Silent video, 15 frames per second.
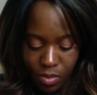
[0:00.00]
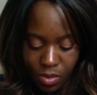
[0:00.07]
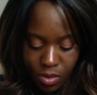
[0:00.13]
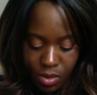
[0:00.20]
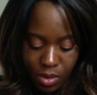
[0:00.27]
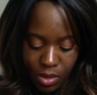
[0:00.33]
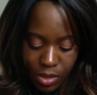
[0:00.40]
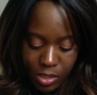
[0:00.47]

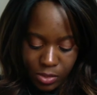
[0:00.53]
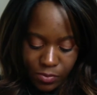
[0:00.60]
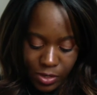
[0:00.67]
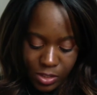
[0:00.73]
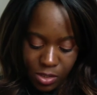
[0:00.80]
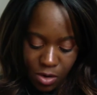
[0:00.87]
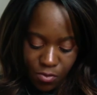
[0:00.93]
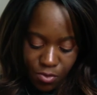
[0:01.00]
Okay, let's
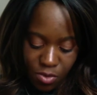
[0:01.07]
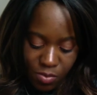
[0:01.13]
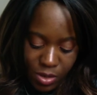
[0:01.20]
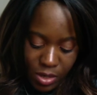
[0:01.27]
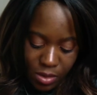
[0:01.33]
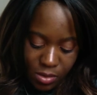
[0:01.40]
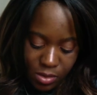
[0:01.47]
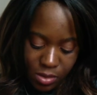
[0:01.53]
face it, I've ruined my
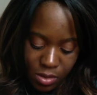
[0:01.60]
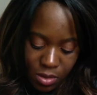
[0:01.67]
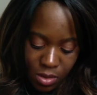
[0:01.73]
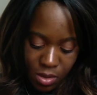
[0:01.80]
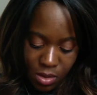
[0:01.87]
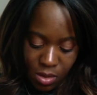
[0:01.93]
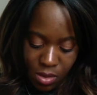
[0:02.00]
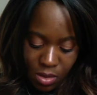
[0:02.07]
nails.
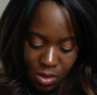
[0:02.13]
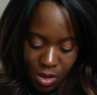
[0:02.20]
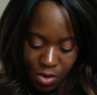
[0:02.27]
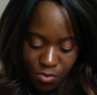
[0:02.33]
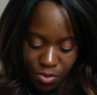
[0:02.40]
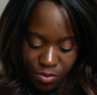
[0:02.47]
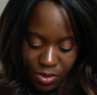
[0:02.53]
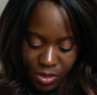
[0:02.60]
I
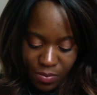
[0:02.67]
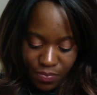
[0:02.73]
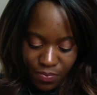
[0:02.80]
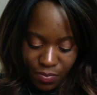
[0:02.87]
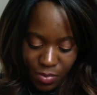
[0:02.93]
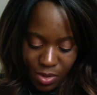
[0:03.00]
ruined them.